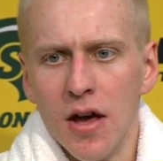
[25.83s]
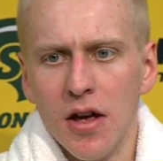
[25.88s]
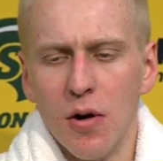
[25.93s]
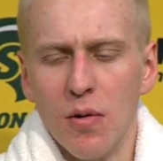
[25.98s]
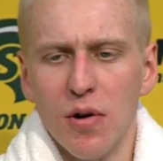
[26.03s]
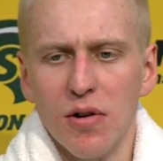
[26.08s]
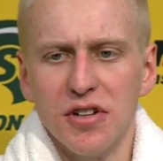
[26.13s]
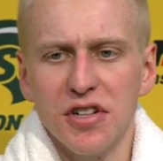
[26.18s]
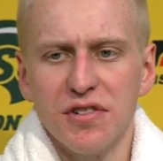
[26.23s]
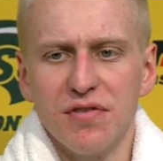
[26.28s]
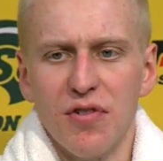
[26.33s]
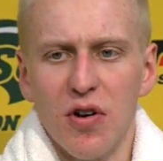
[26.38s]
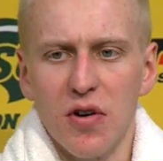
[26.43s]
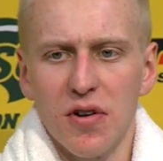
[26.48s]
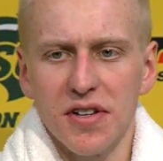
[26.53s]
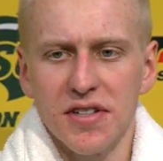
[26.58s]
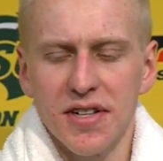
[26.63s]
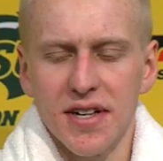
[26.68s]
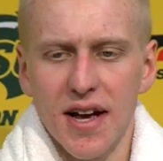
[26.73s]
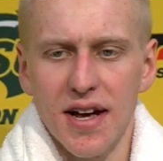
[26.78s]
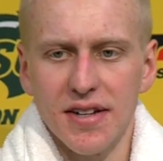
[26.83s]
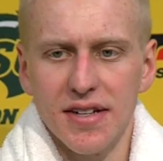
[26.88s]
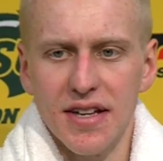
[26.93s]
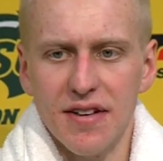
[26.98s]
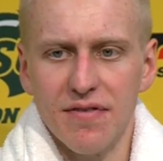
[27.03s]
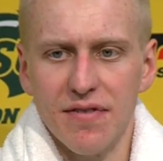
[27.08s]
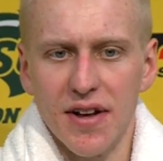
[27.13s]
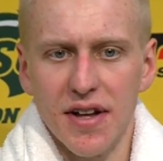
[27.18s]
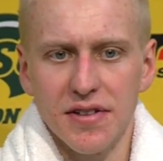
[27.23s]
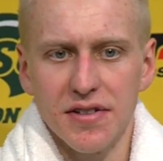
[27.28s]
You know, we were just focusing on
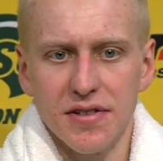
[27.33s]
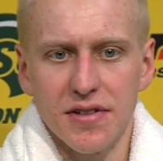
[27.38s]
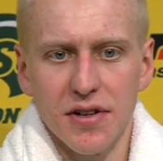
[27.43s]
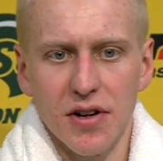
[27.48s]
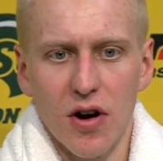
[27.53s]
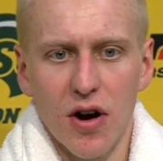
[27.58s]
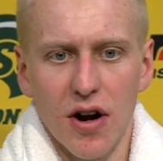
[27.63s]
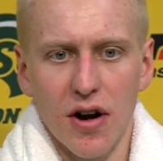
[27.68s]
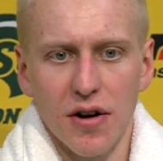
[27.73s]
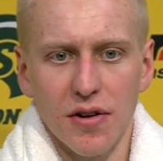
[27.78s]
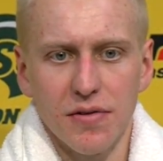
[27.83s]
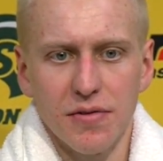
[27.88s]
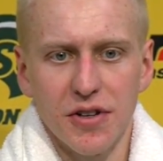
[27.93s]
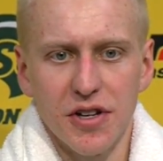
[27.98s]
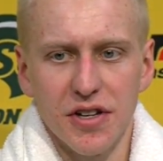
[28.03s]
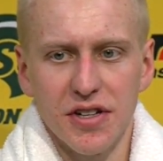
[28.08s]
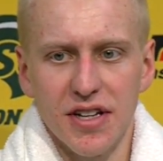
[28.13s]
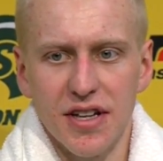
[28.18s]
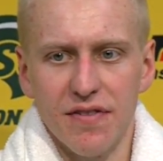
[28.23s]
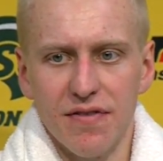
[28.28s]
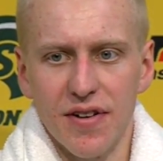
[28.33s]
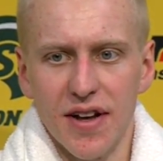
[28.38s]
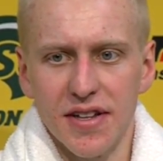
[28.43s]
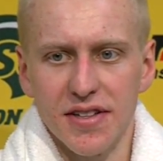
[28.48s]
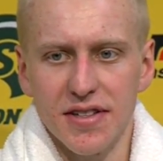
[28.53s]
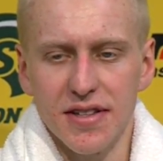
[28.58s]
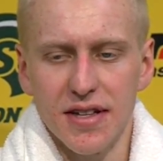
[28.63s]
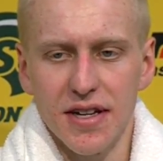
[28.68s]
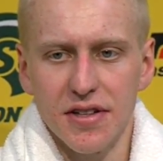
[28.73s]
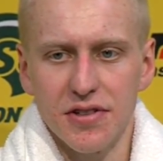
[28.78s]
defense. You know, our good
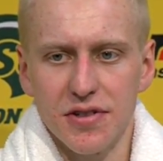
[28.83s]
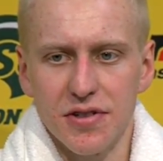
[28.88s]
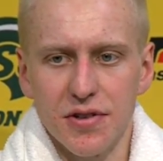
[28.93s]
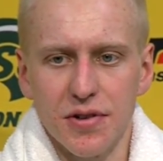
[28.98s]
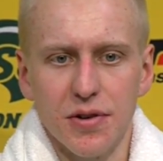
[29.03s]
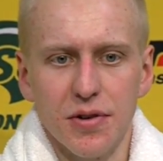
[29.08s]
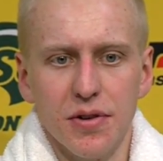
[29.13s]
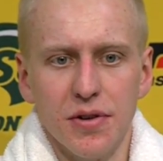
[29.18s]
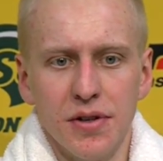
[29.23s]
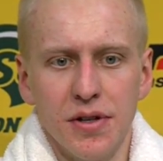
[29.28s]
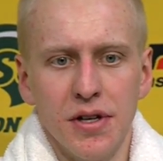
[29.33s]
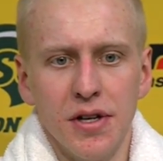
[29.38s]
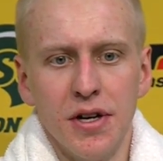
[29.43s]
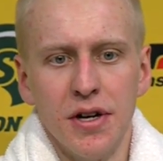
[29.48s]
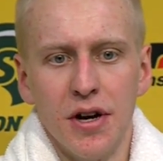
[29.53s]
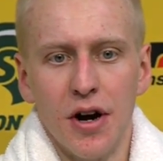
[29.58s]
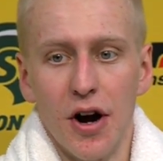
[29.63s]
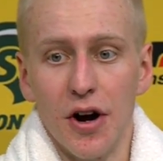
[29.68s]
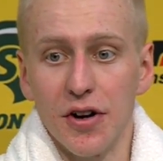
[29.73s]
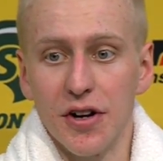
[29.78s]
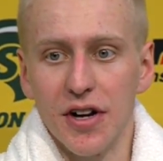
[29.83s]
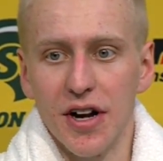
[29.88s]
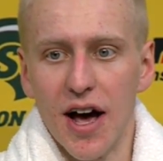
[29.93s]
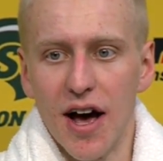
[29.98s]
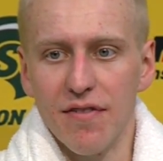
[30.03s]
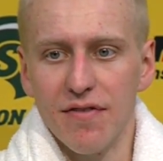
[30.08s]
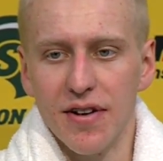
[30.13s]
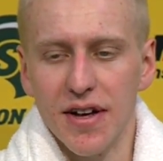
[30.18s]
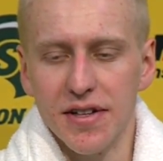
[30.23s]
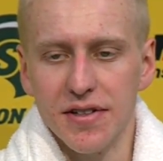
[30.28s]
defense leads to our good
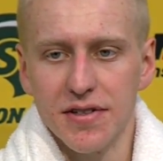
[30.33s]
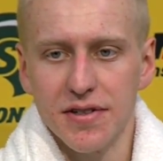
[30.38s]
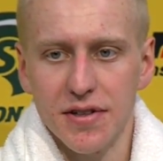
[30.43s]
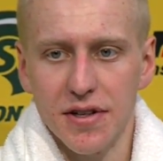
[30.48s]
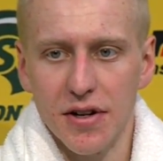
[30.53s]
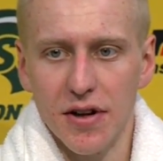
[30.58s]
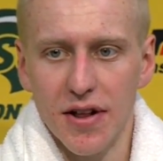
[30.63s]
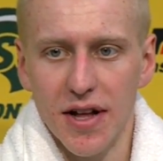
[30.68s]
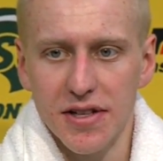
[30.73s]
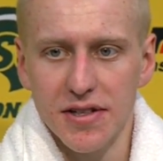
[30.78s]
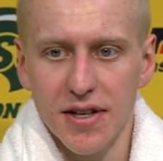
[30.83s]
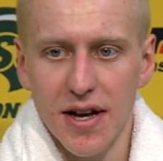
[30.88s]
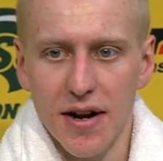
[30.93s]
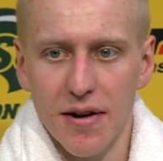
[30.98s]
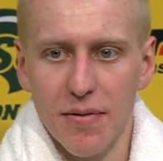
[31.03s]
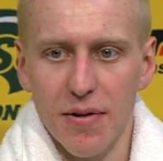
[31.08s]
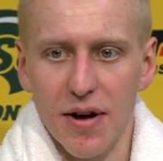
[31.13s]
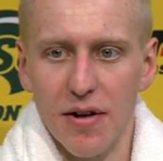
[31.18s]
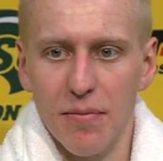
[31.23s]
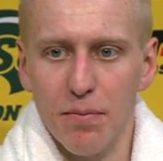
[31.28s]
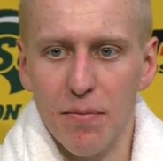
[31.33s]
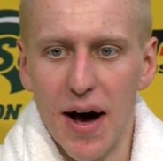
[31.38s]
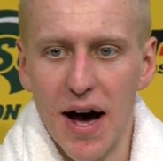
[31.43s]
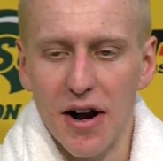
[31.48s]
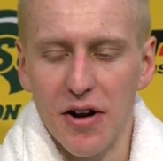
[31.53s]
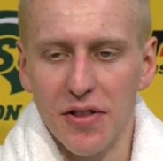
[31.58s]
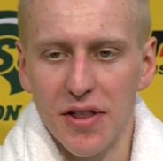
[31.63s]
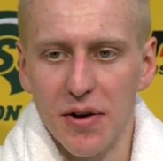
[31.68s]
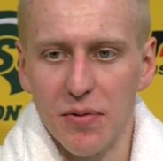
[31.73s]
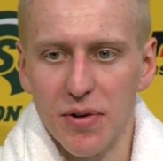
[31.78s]
offense. You know, that's kind of a
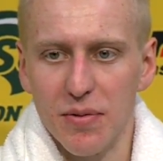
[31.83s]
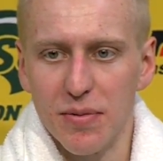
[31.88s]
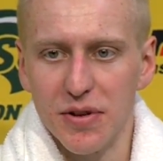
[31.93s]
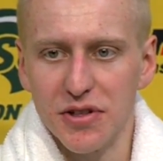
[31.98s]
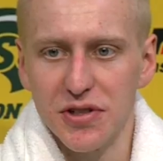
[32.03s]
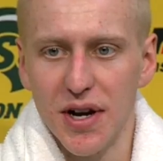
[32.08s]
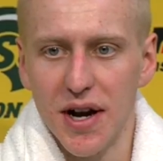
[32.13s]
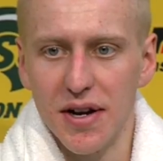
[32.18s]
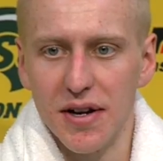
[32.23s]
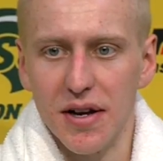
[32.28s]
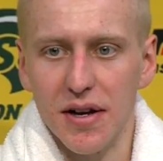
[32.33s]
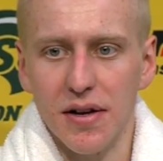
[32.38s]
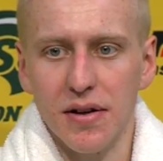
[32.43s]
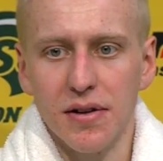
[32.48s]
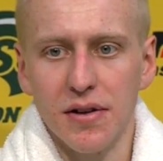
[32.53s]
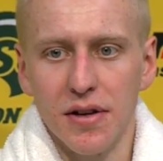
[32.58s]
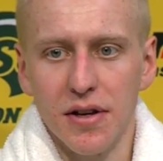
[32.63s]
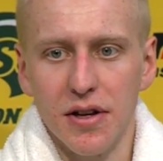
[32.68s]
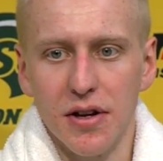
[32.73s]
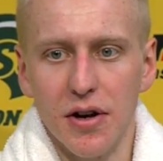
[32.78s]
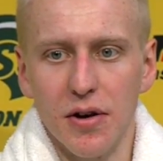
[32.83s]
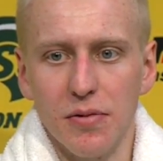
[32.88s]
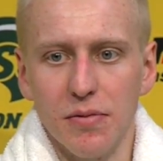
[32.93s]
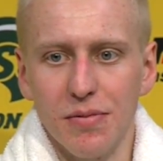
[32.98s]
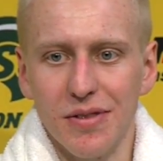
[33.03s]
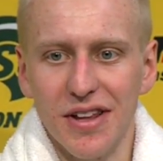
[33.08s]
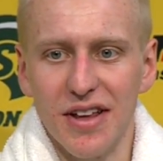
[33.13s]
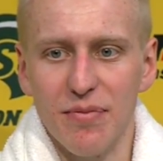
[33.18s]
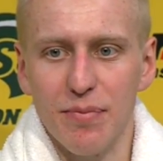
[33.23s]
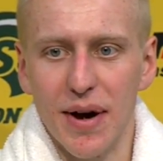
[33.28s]
motto that we've been trying to, you know,
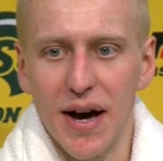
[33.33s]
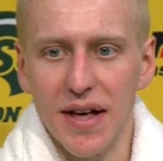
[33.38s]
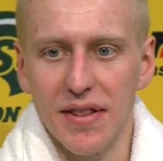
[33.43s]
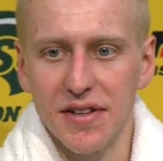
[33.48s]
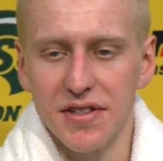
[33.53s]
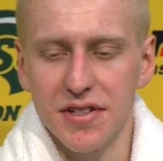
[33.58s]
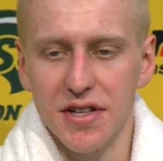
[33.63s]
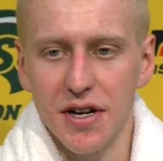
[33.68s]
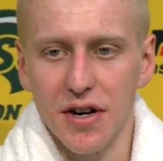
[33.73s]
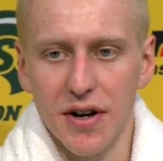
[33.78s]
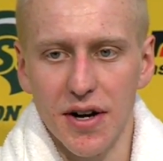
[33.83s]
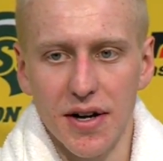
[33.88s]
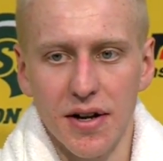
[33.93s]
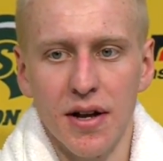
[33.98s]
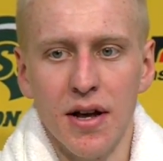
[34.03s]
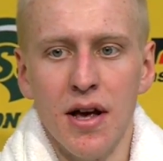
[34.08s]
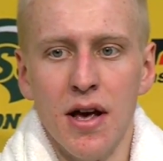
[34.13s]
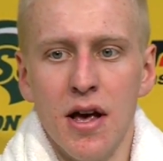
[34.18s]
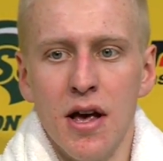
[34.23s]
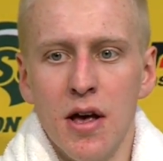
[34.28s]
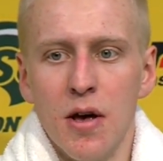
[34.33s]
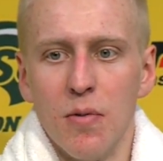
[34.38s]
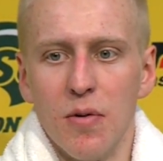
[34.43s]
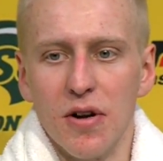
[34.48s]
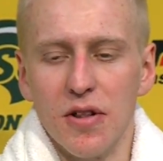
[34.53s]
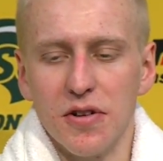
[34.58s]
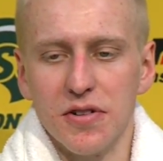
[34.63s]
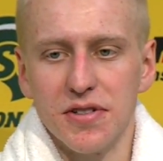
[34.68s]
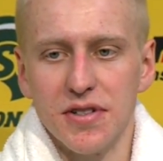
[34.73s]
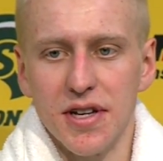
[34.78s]
live by this year. And one
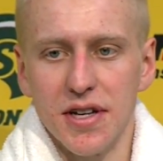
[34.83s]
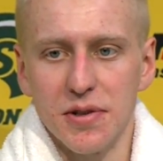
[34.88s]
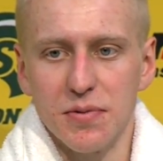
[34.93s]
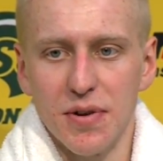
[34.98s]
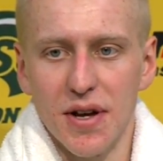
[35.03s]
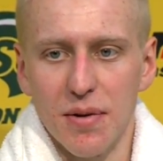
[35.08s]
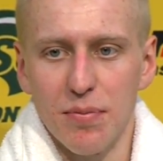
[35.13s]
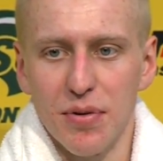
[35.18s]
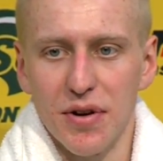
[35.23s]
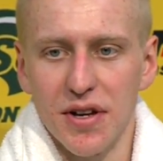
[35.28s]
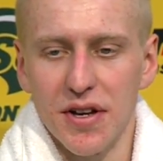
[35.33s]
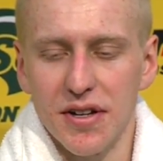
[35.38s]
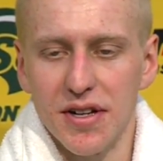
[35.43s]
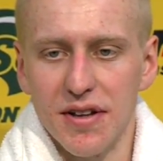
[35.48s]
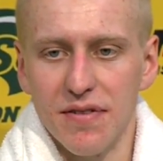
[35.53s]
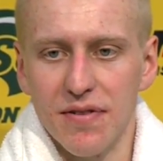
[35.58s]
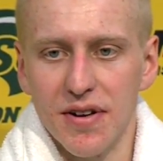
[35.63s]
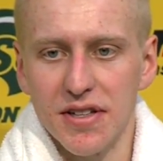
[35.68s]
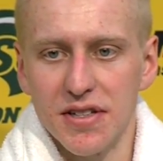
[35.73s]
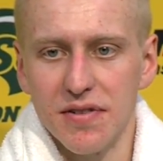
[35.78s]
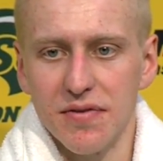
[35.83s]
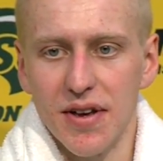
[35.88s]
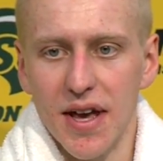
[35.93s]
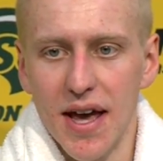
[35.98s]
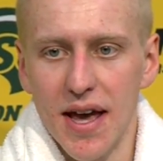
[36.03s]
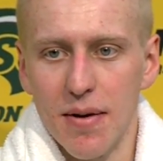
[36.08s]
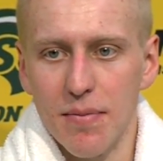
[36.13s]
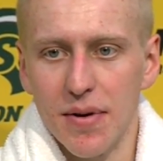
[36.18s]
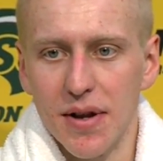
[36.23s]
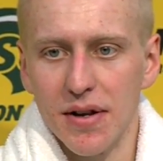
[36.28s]
of those things, we had a pretty good defensive
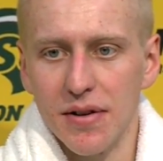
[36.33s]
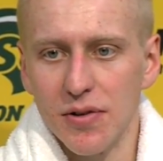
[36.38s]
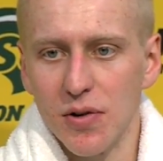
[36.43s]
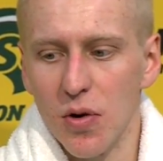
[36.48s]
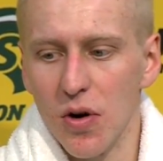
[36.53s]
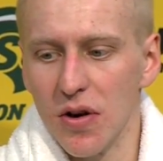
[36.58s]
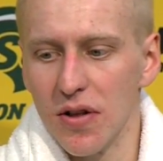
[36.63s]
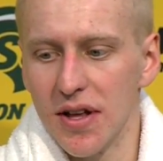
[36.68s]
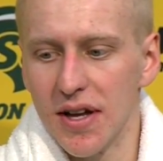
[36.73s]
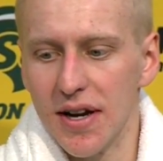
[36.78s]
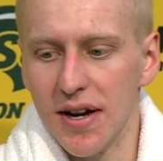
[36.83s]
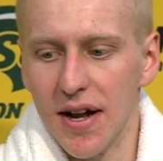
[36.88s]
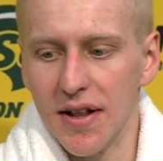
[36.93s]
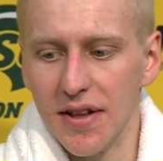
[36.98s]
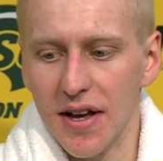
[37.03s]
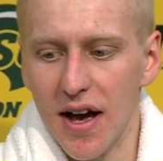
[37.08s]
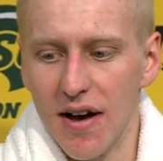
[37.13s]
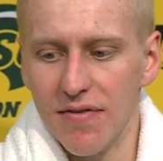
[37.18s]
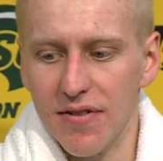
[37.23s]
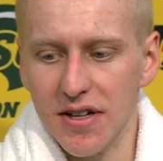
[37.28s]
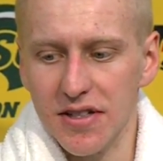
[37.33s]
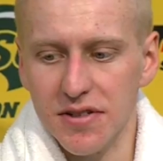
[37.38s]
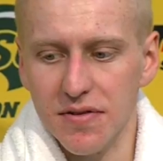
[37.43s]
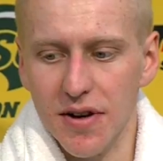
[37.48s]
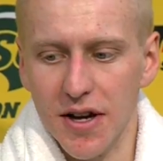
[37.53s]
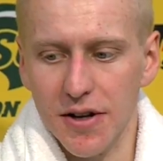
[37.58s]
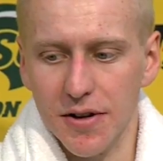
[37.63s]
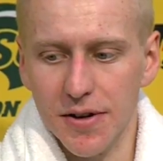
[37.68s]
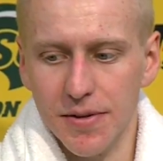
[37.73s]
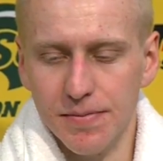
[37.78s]
game and correlated on the offensive
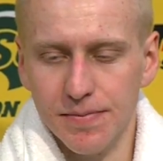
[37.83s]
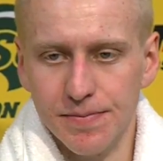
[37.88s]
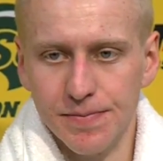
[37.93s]
end.